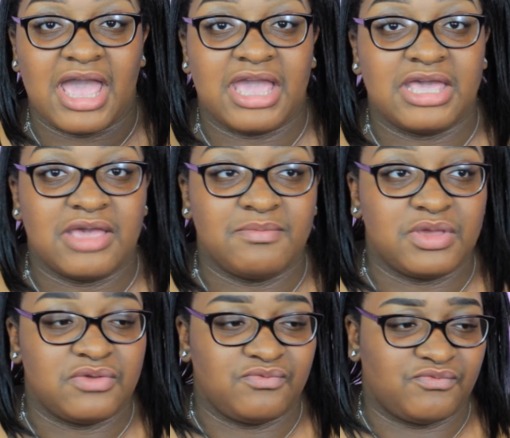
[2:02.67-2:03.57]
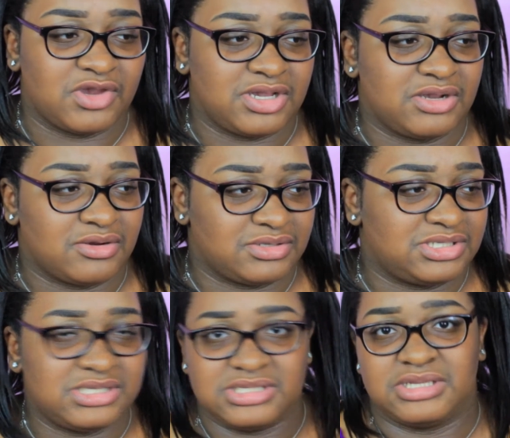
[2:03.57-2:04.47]
I can be very
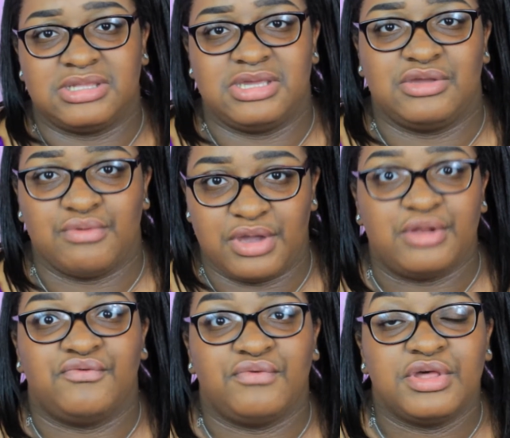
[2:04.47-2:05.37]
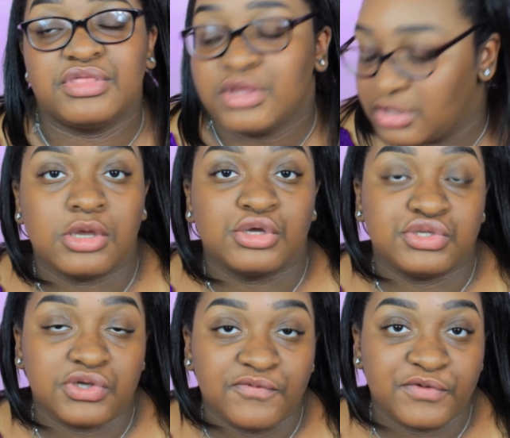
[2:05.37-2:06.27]
artistically creative with.
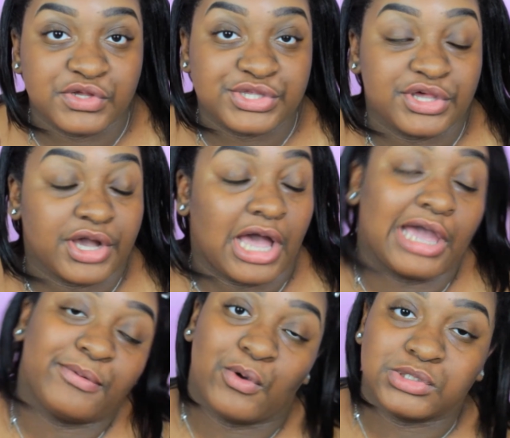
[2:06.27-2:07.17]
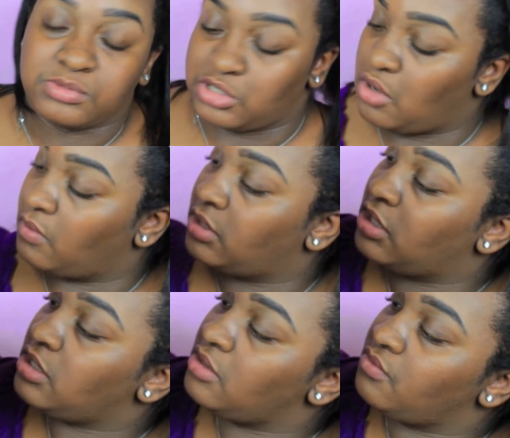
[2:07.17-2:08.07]
So for this look, I'm going to be going
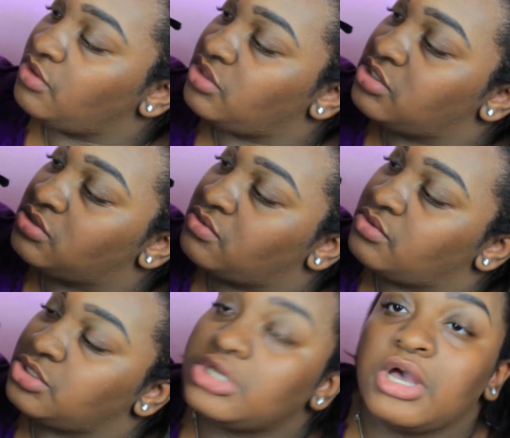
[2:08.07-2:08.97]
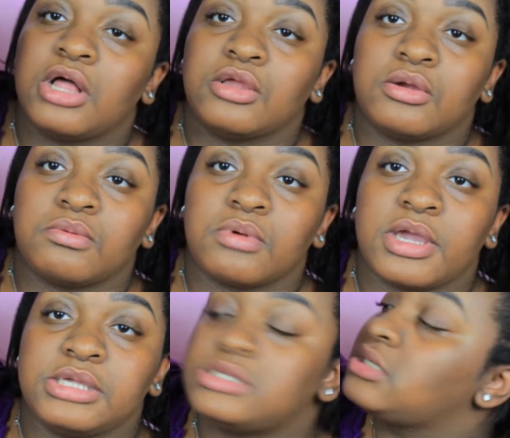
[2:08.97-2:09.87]
in with this orangey color
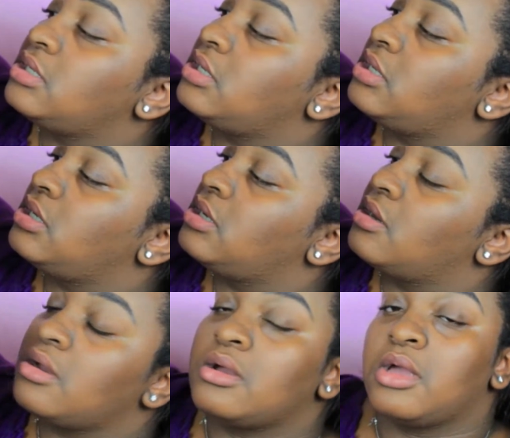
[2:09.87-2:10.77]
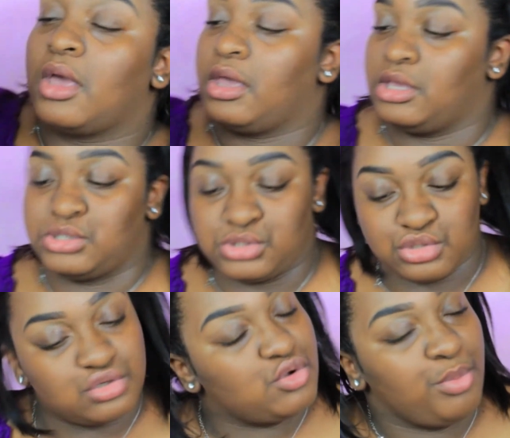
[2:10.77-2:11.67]
right here. It's
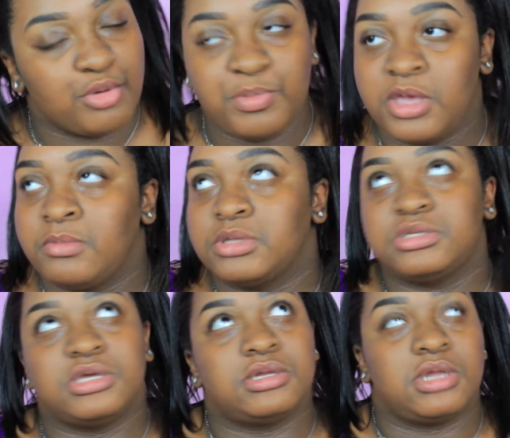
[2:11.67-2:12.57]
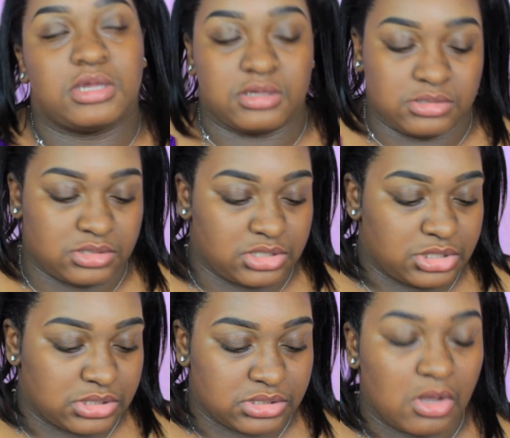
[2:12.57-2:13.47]
super pigmented and it
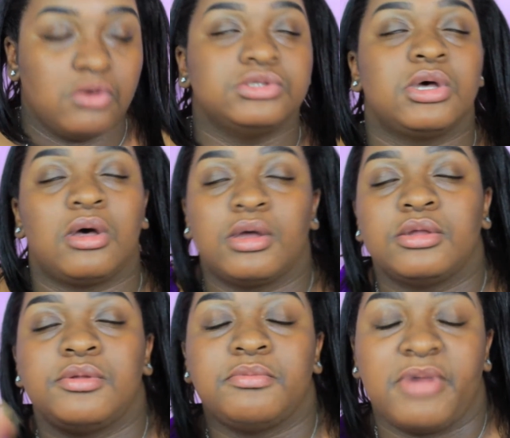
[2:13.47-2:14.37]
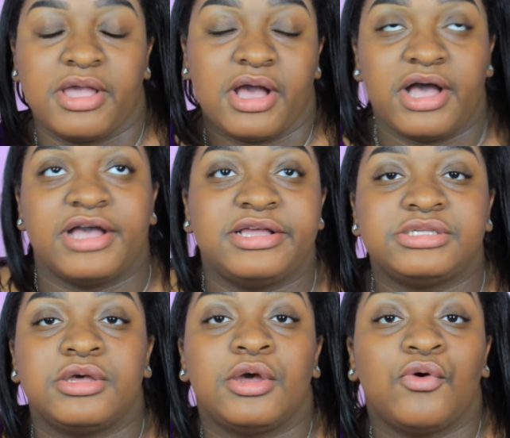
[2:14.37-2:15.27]
just goes on my
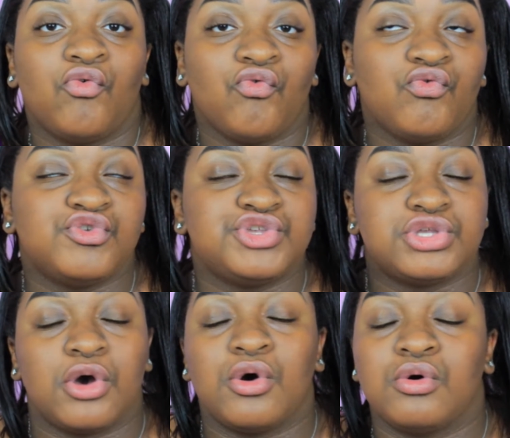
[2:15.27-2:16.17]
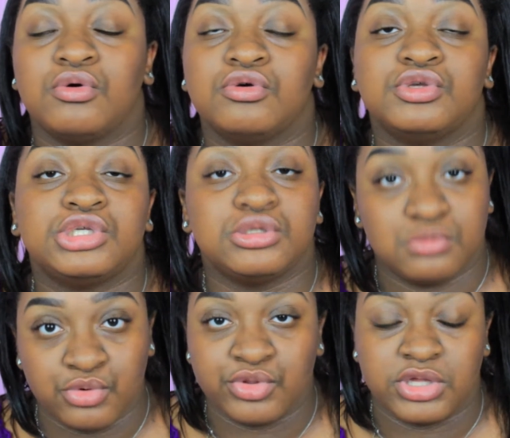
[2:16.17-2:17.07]
eyes so
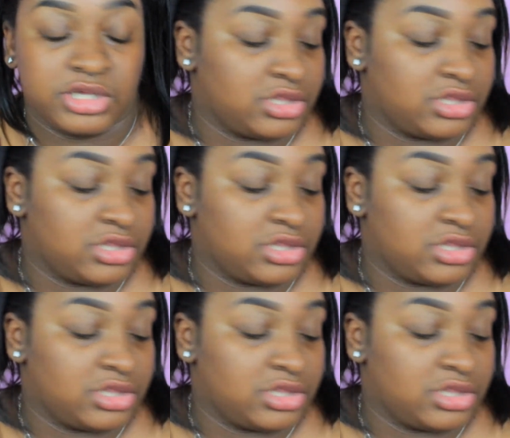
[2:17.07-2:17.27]
smoothly.